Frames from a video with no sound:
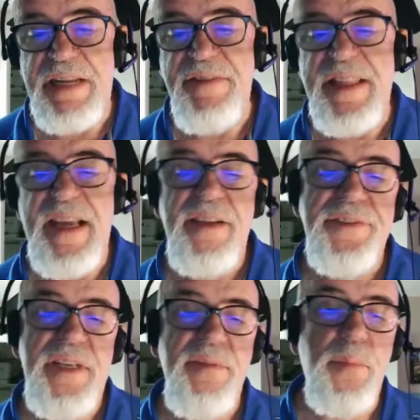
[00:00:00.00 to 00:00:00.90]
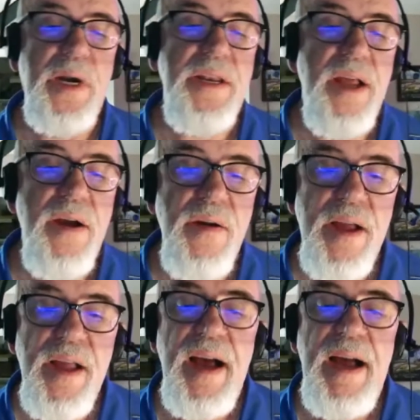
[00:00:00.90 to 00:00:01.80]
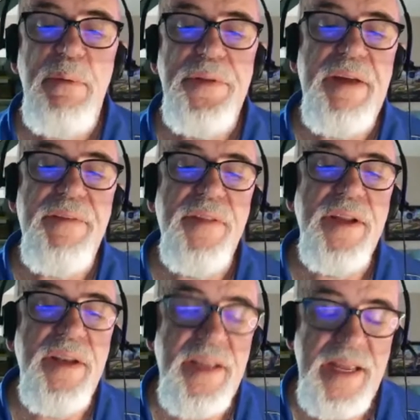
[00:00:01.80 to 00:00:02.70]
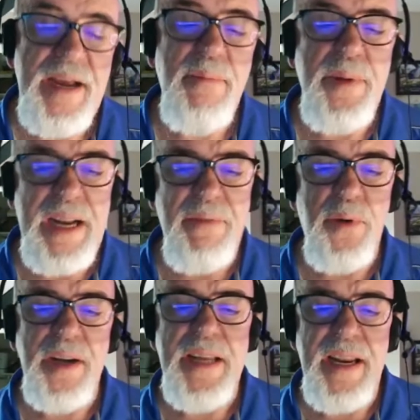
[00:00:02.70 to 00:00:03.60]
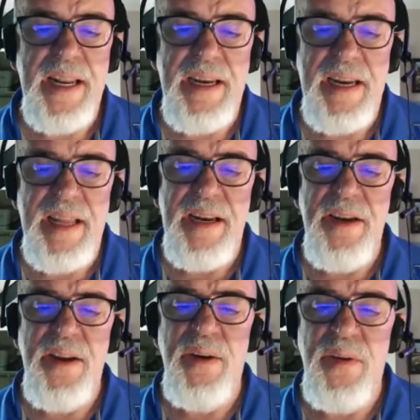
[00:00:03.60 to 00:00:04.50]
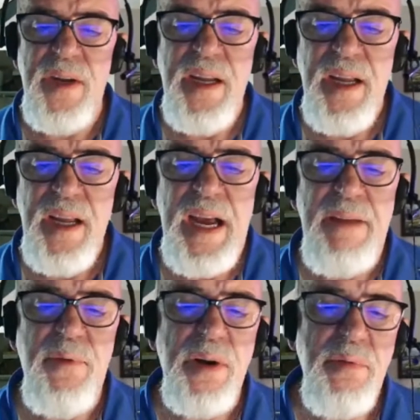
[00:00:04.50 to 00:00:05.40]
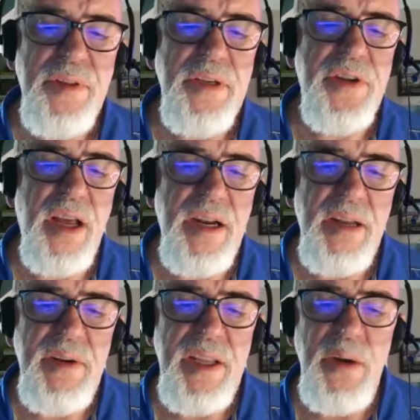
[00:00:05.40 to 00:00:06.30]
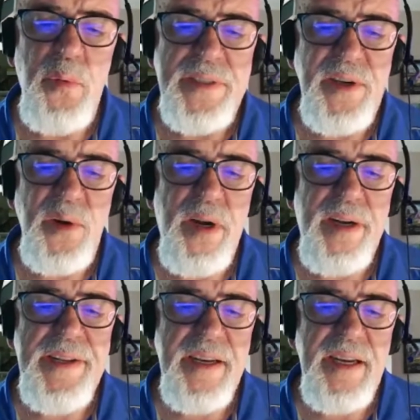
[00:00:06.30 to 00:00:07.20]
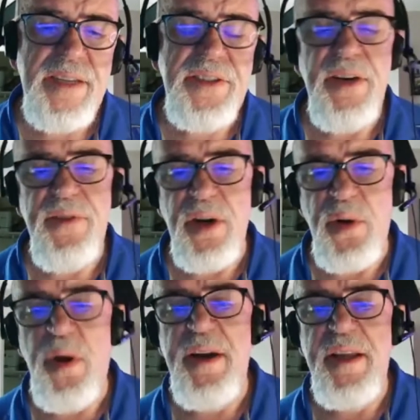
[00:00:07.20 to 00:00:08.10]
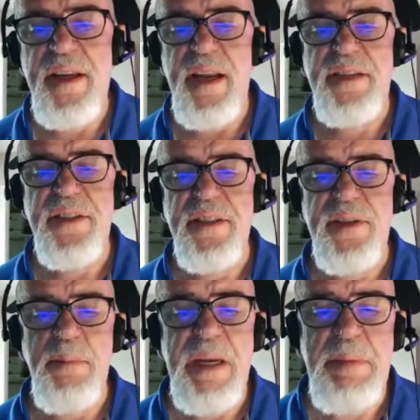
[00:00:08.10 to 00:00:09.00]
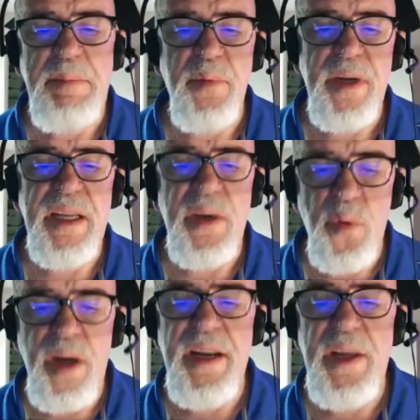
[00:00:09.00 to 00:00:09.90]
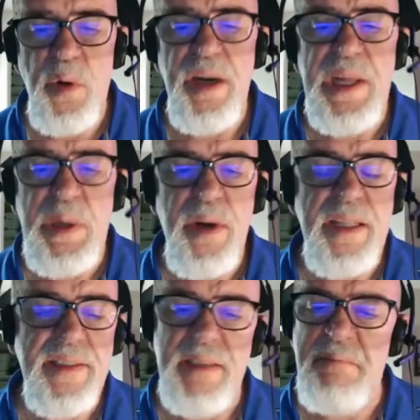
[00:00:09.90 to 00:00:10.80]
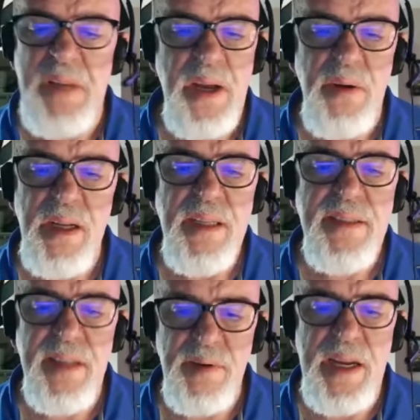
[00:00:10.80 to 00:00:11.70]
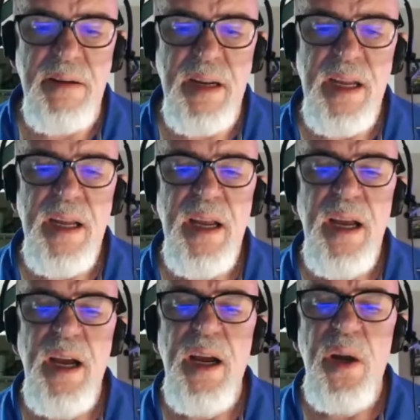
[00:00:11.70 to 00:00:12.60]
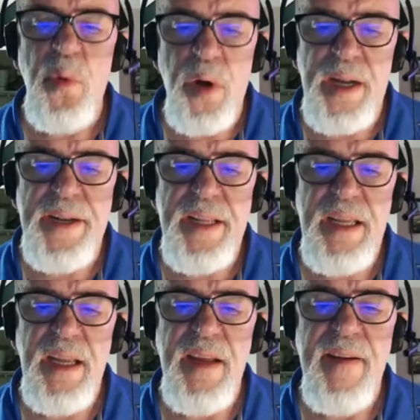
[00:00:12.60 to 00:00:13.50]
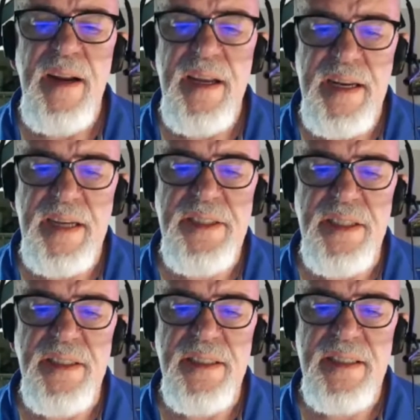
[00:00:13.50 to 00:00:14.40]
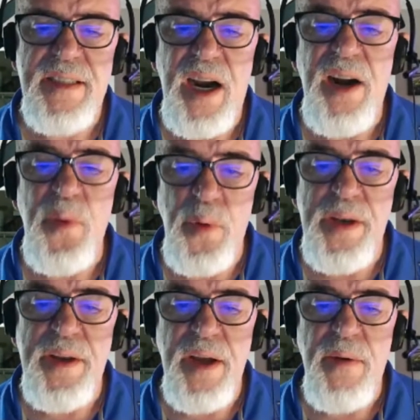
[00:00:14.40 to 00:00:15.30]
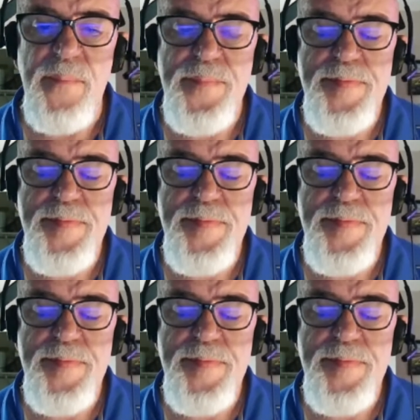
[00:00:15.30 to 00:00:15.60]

11,000 of them right now. I will definitely, but I've worked at it, and I know I've worked with you, Sean, on what's a quality connection over a quantity connection. So many people want to get quantity. So no, slow down. Quality connections are the way to go.